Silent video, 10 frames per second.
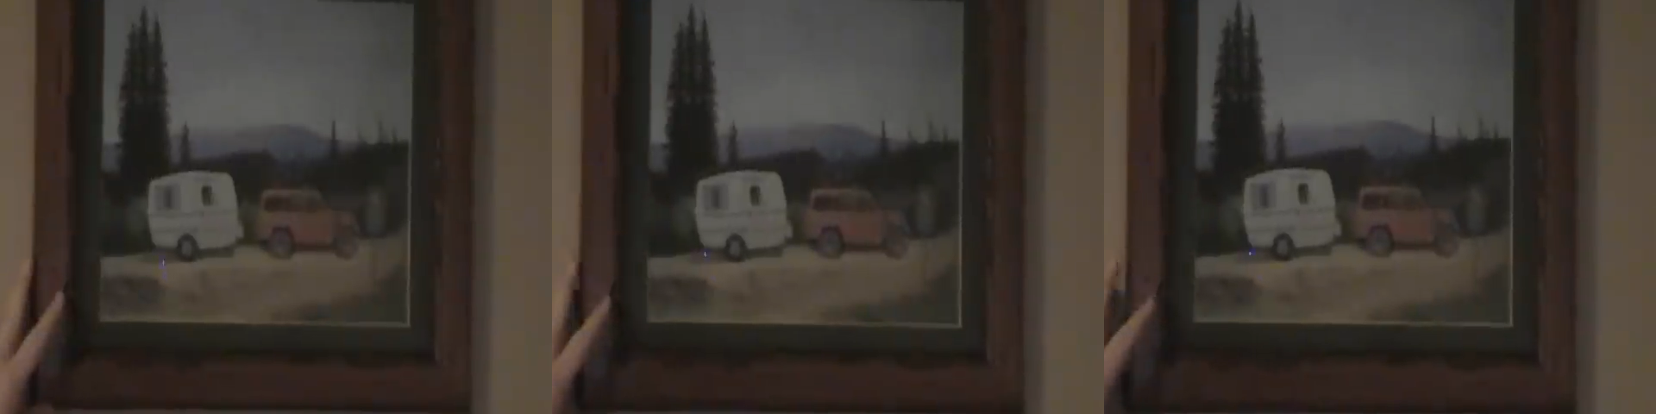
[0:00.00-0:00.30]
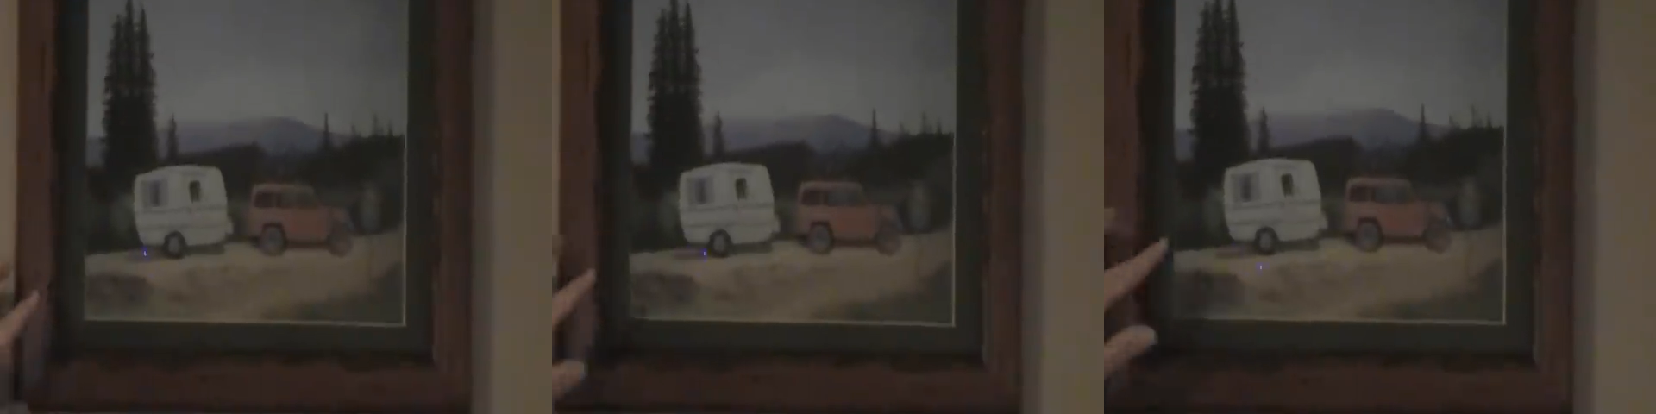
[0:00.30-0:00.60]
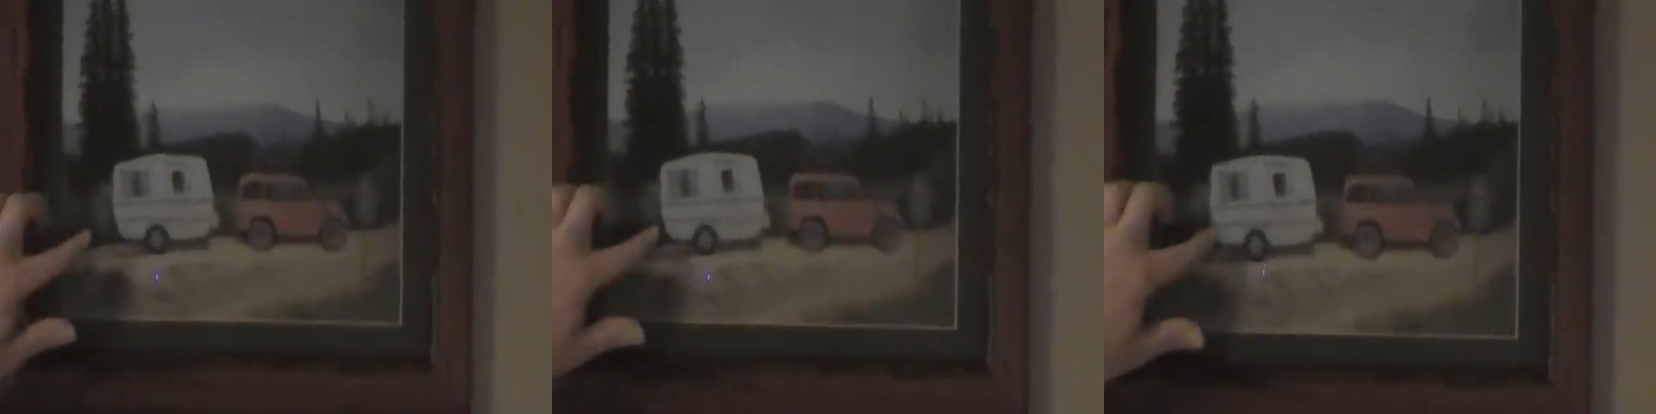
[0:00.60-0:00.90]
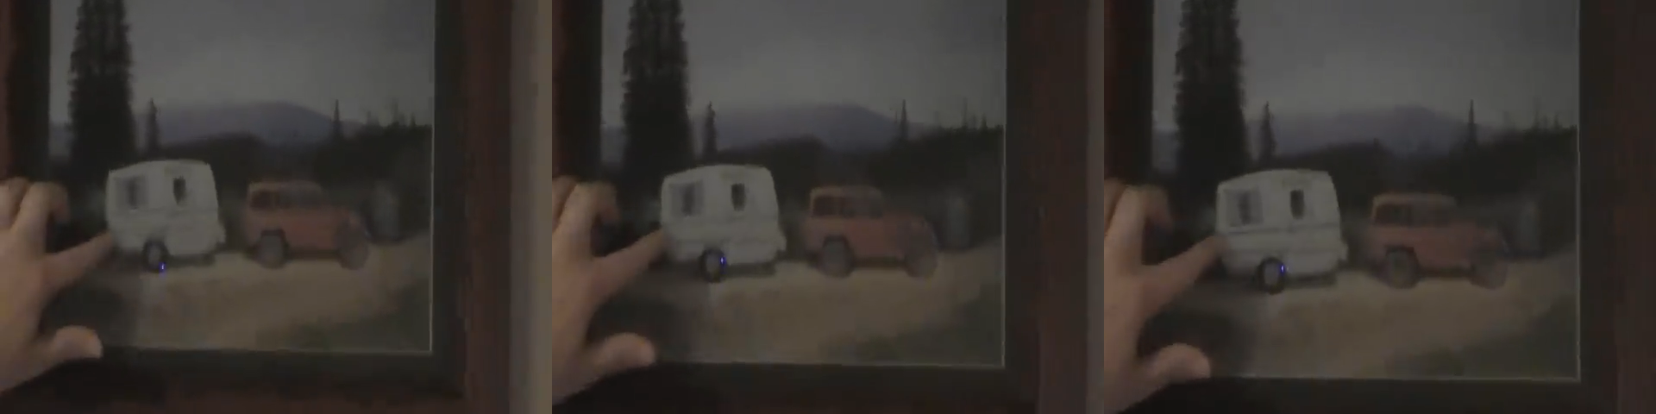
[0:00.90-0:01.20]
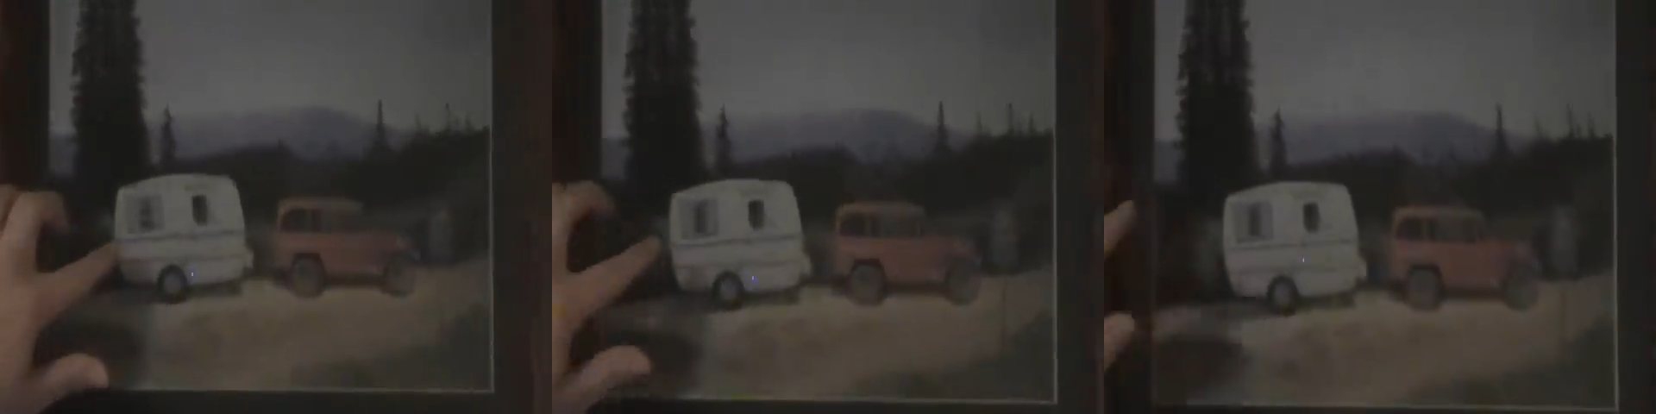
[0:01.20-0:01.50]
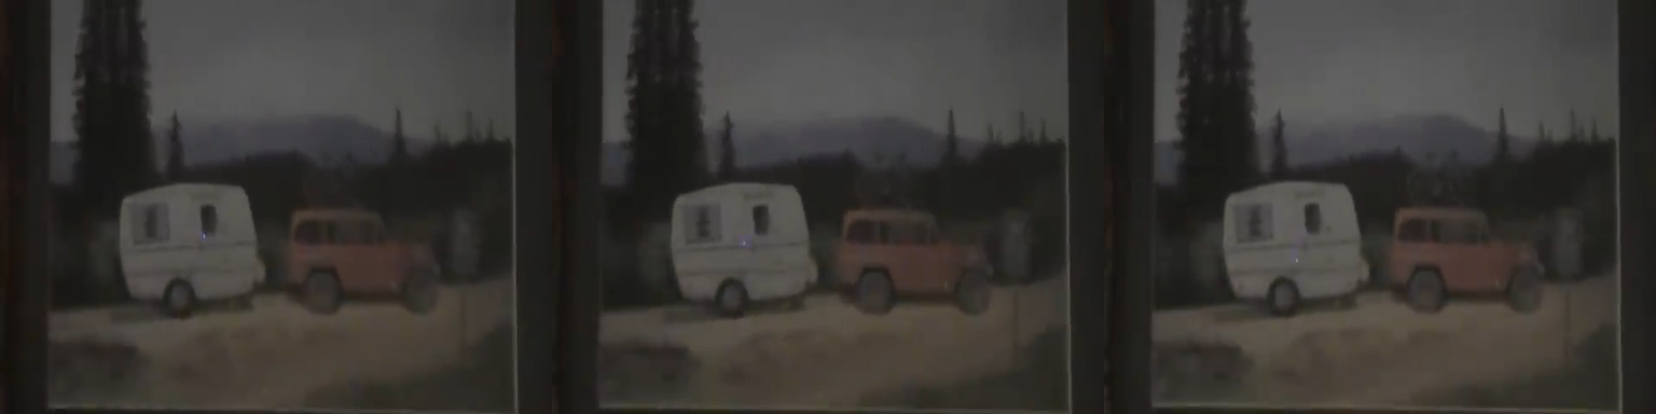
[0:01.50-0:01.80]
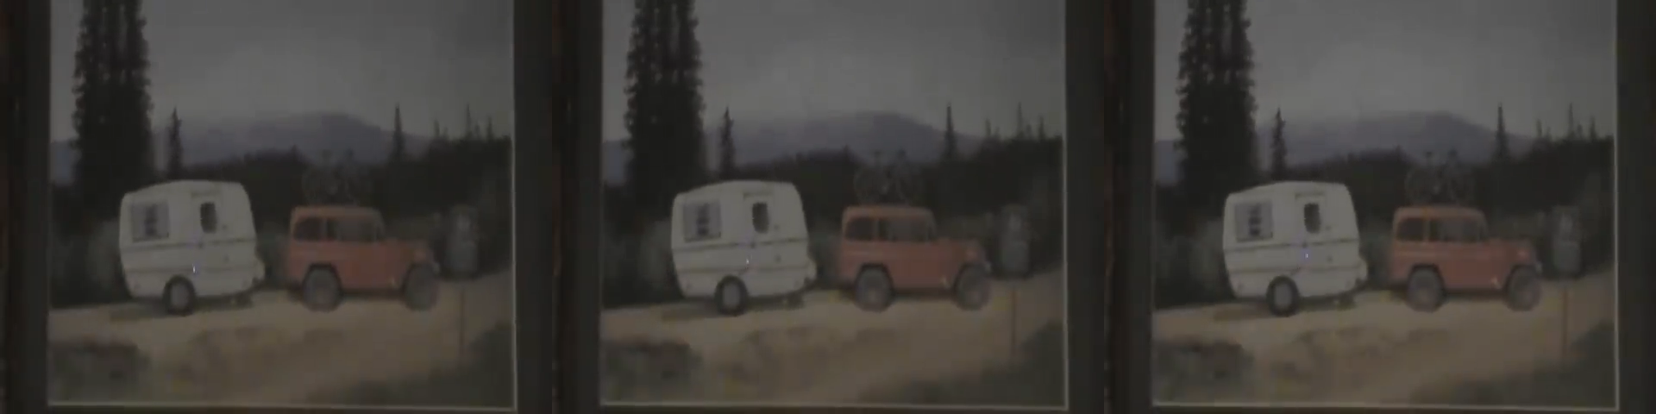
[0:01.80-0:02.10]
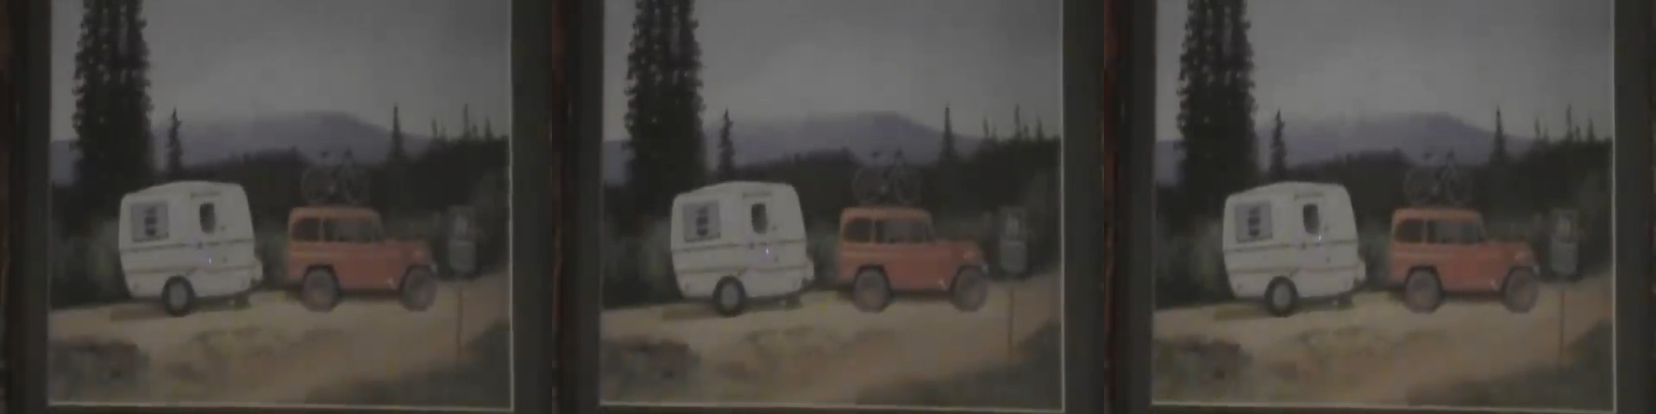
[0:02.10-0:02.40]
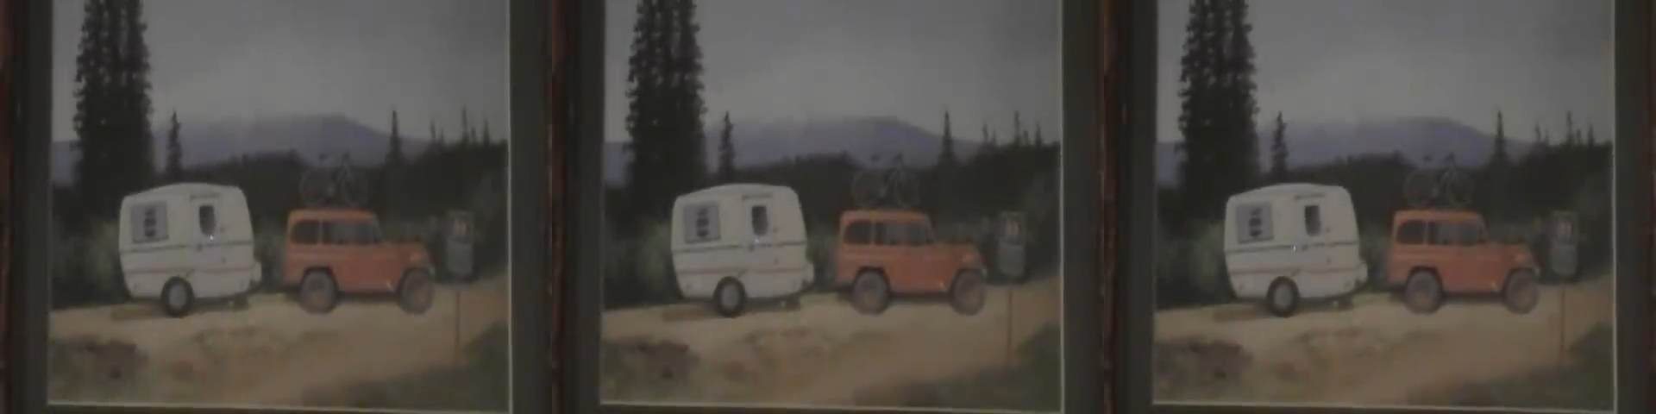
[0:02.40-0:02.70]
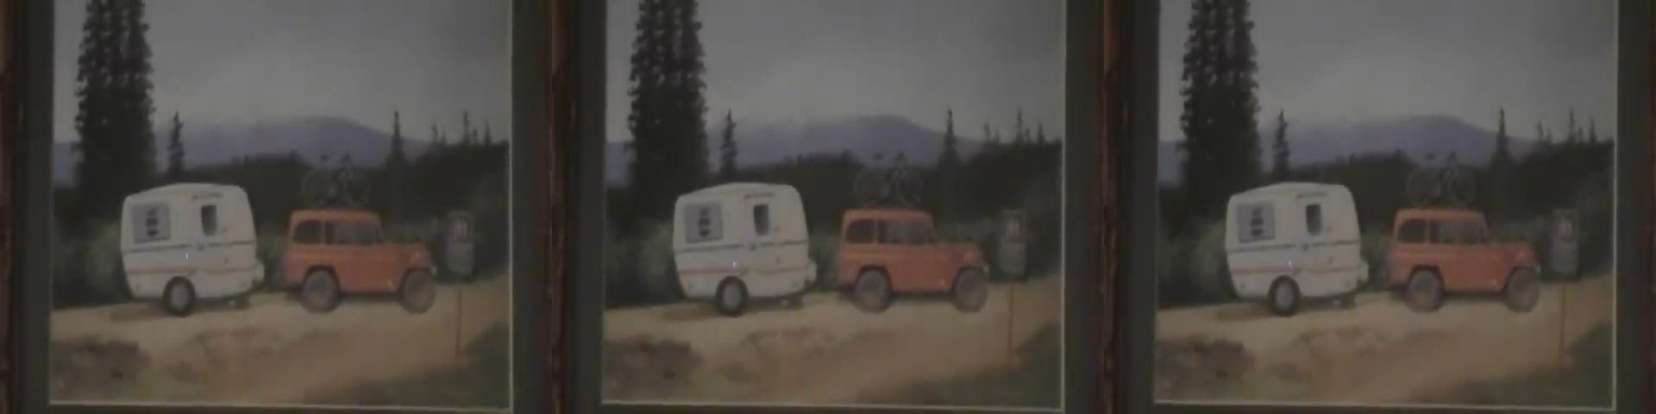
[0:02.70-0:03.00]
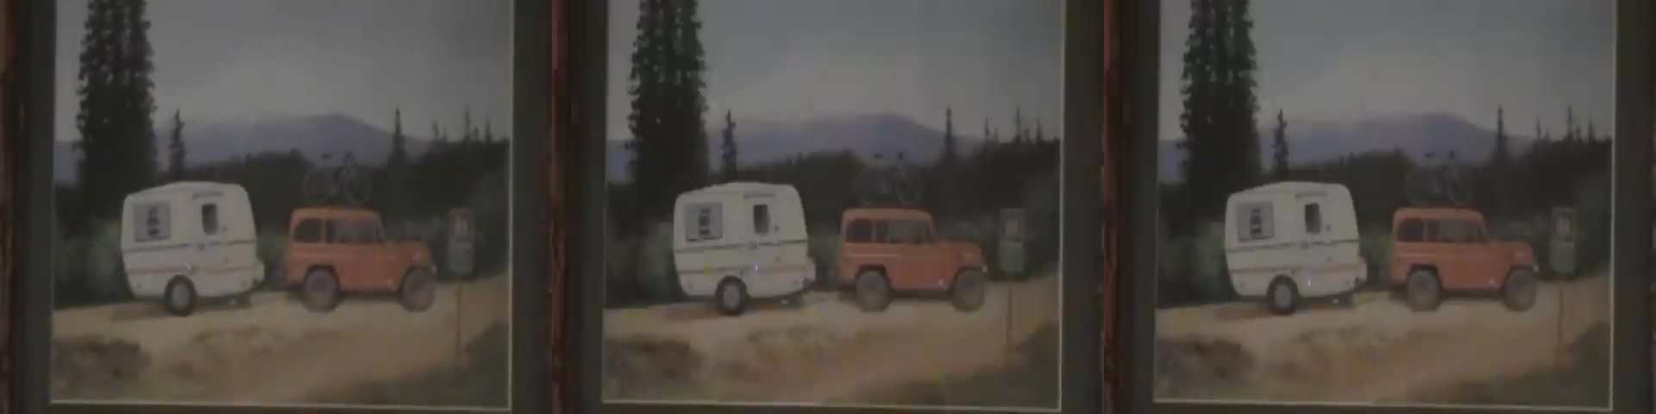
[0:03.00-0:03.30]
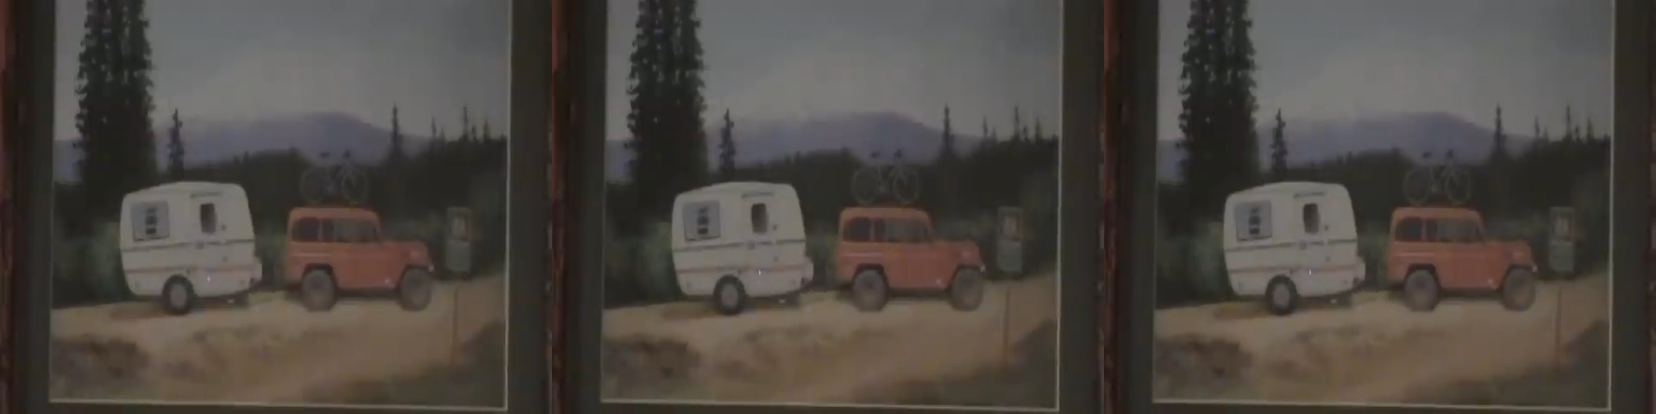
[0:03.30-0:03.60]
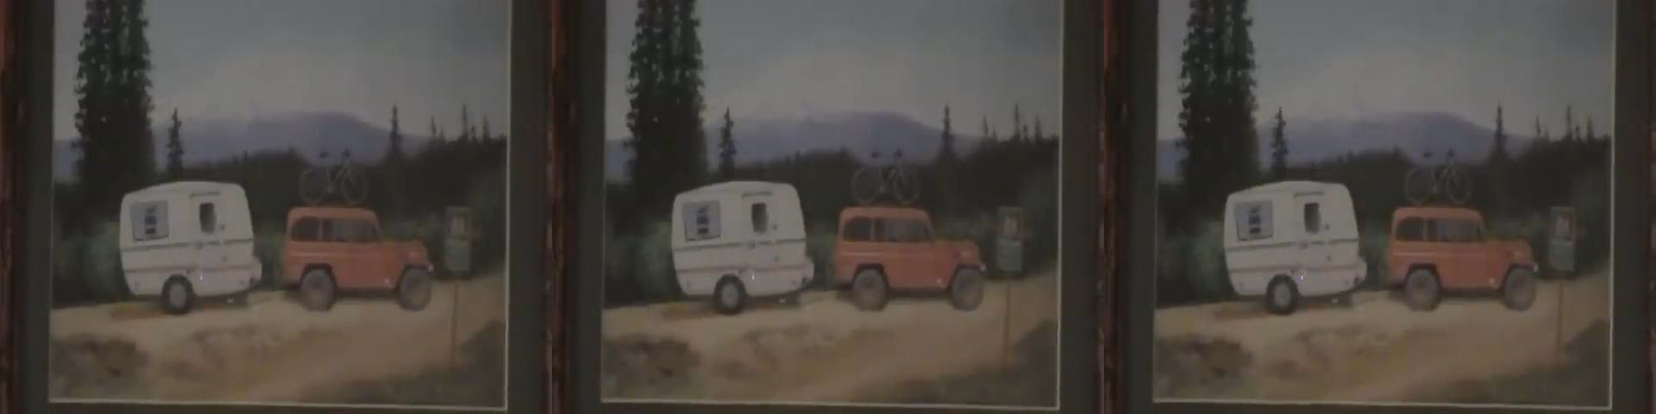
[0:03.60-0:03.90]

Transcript: [unreadable: no face in view]